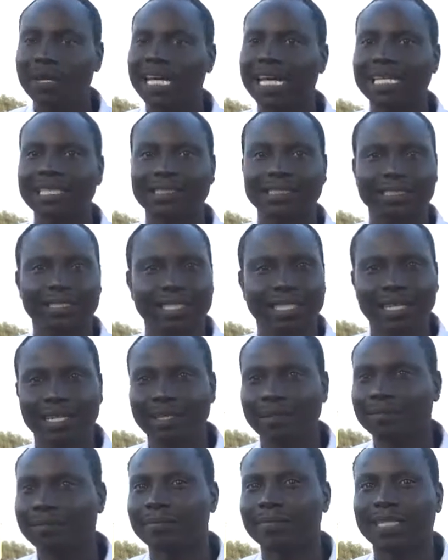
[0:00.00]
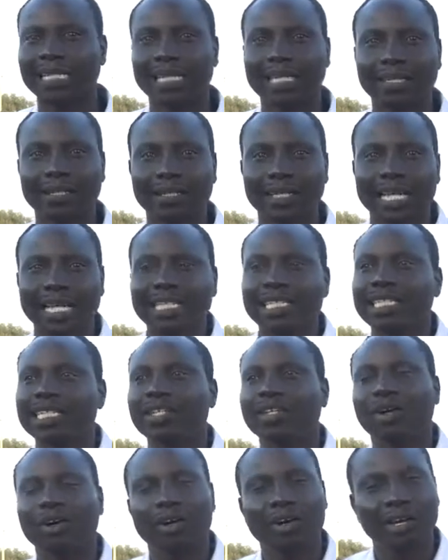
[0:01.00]
plus
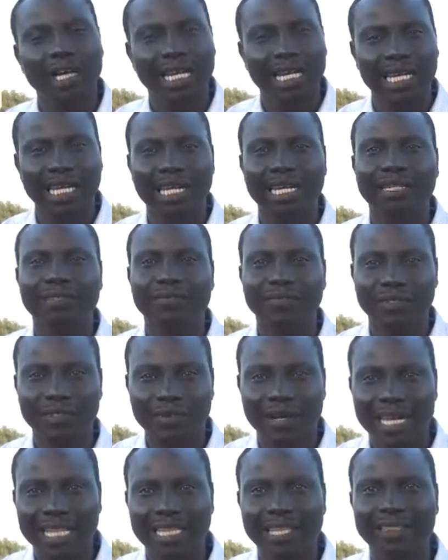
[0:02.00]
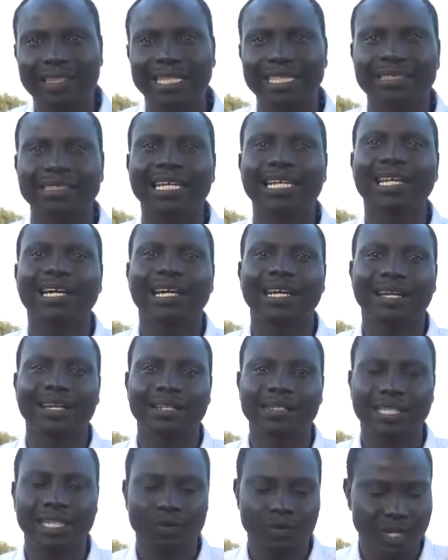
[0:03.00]
engine oil and few other things
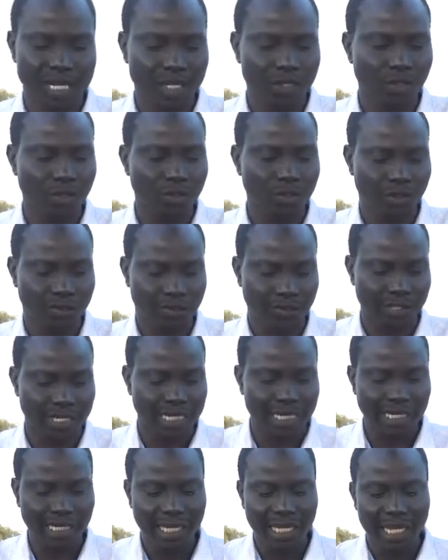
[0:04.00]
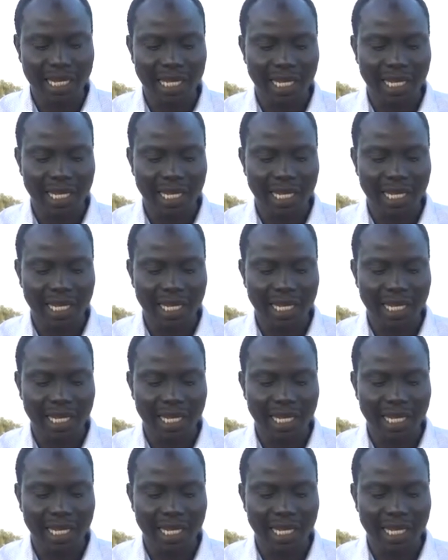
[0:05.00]
that were used for it.